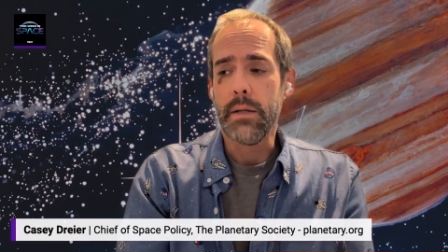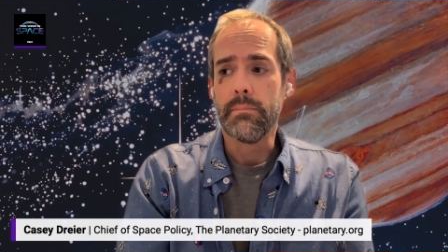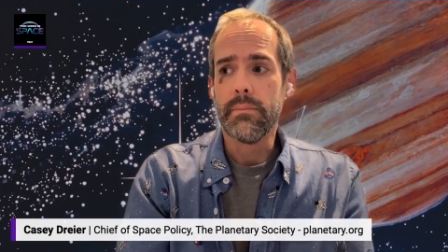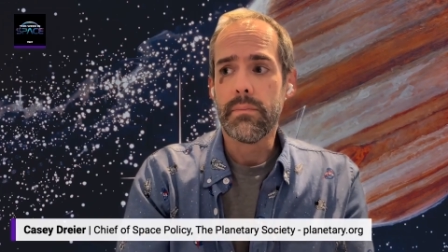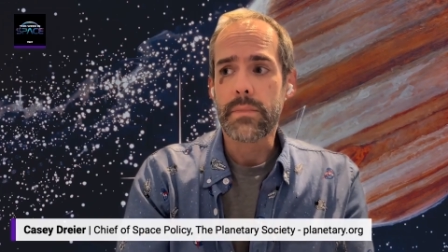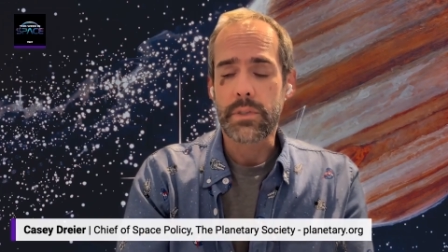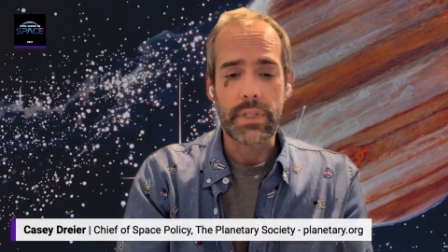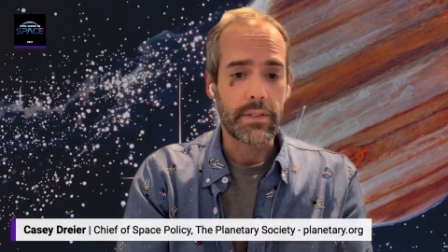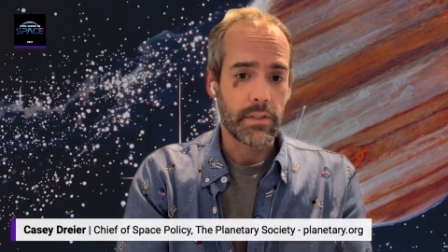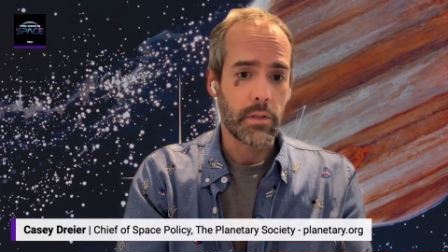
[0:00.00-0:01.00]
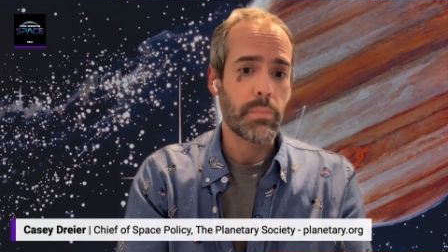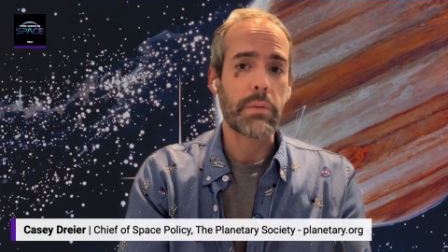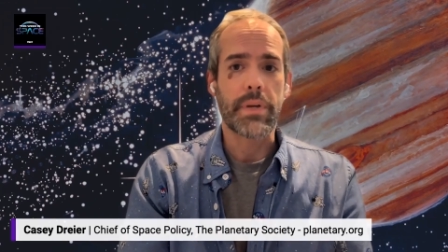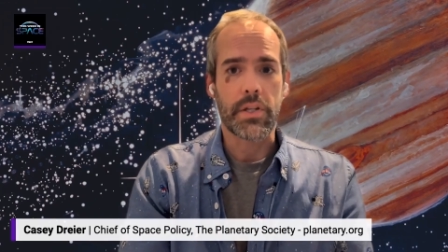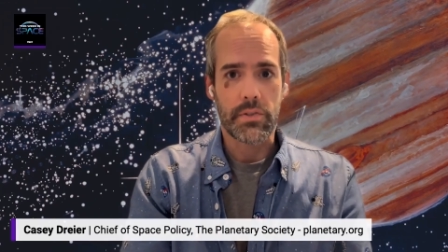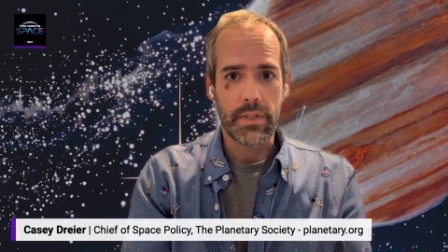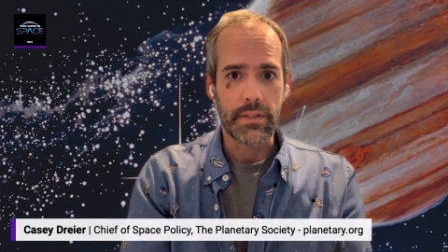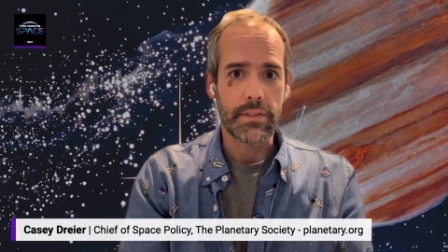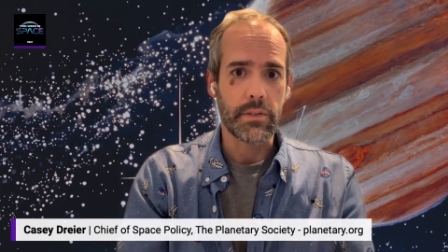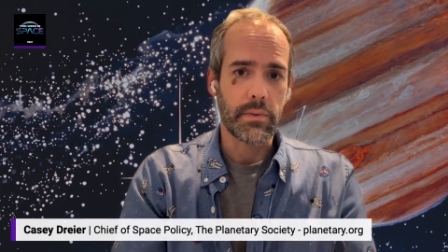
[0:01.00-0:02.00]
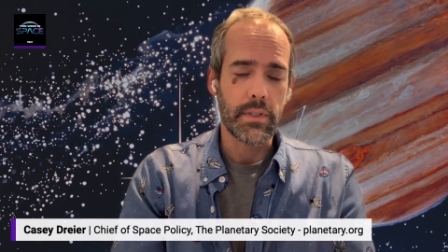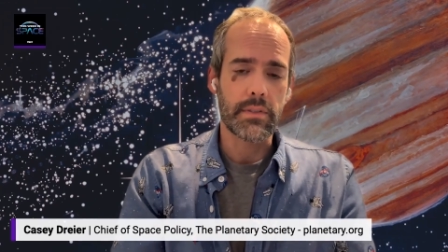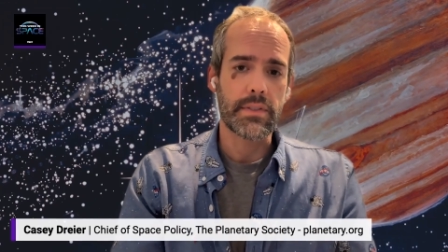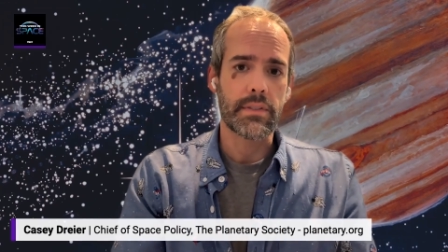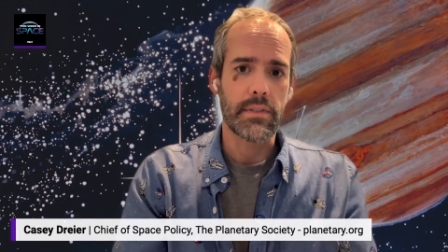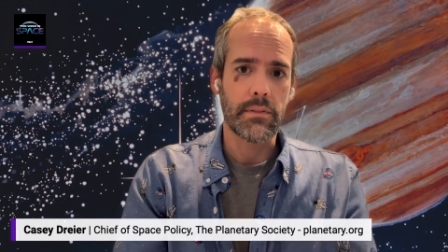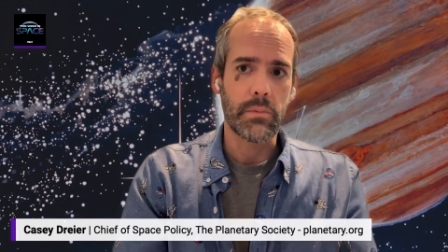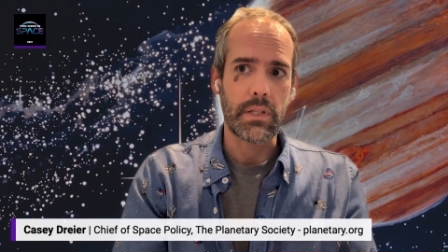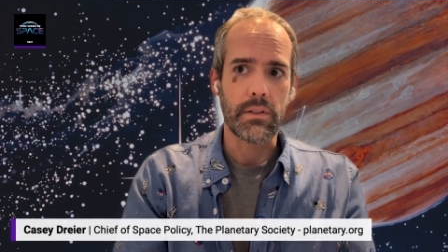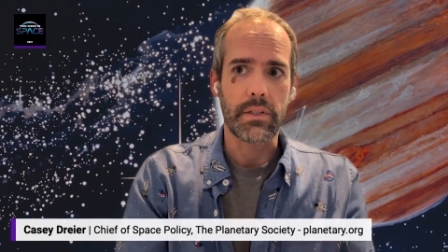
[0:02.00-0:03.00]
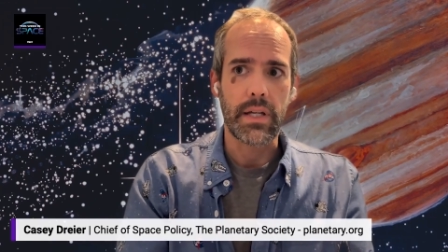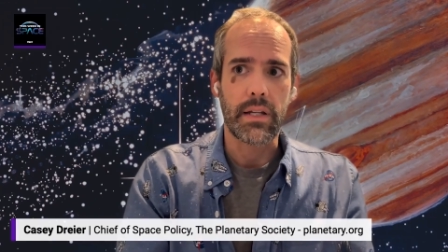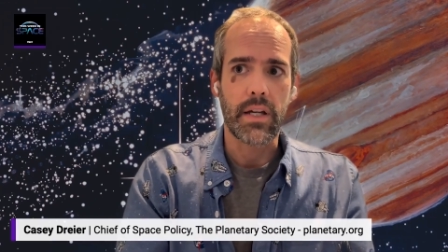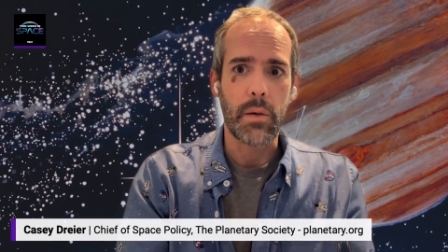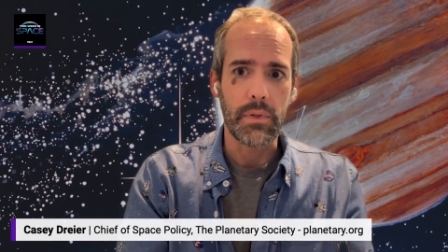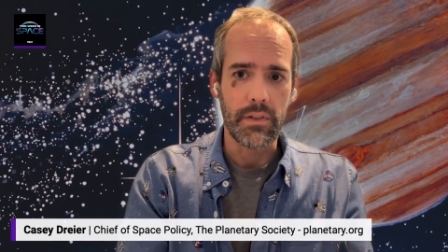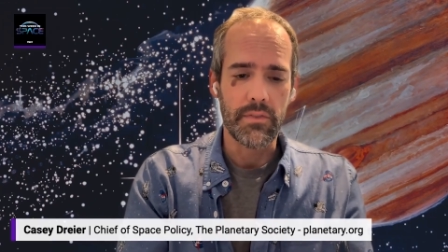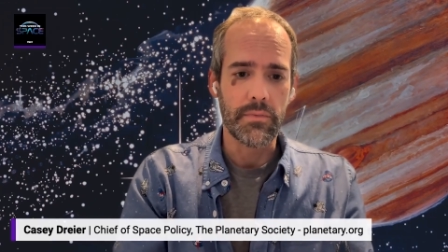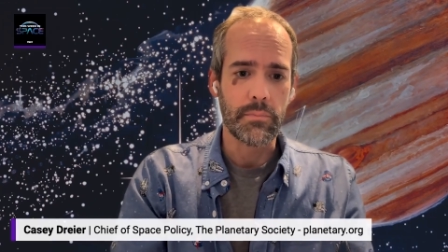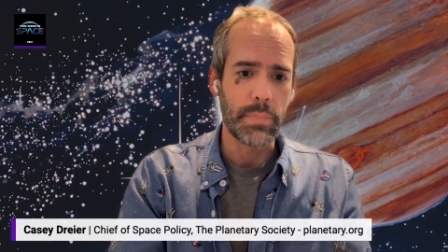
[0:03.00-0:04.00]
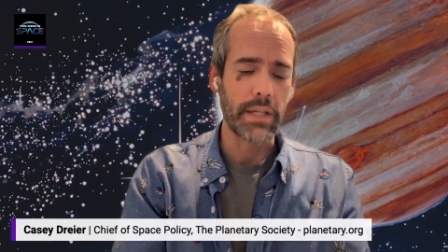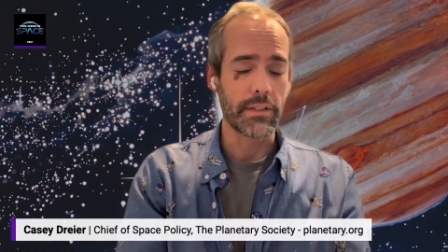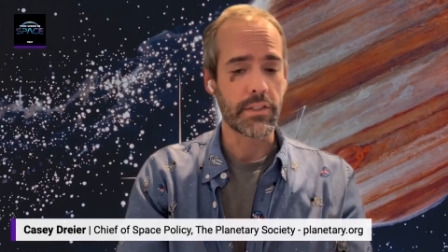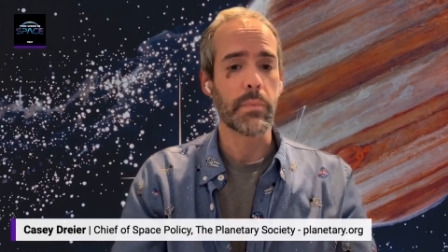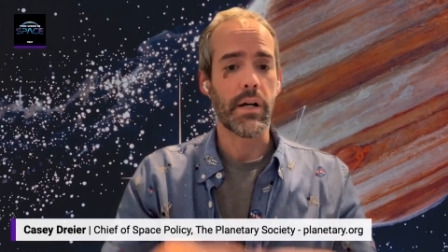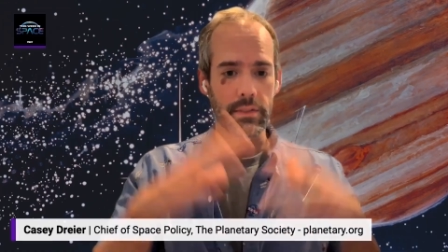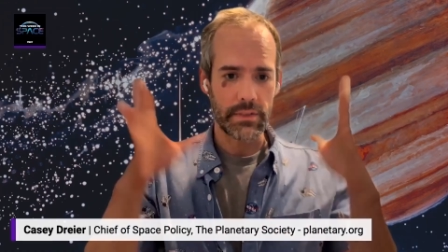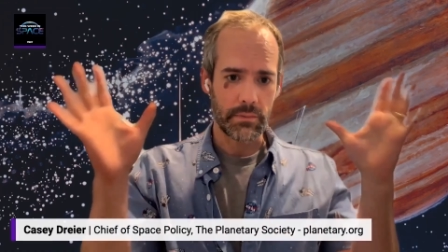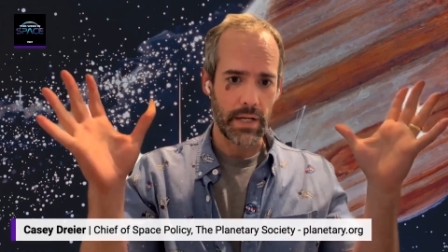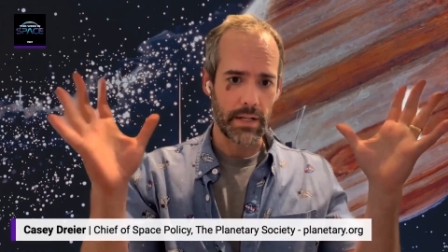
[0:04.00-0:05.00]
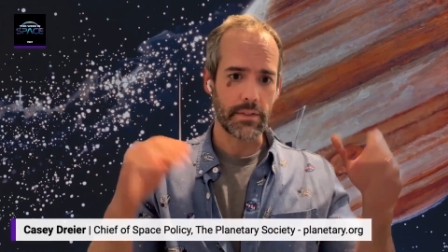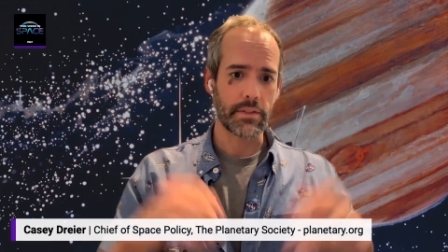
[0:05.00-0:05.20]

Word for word: Um, so yes, the big picture thing. So this, we can look at a couple of big and smalls, right?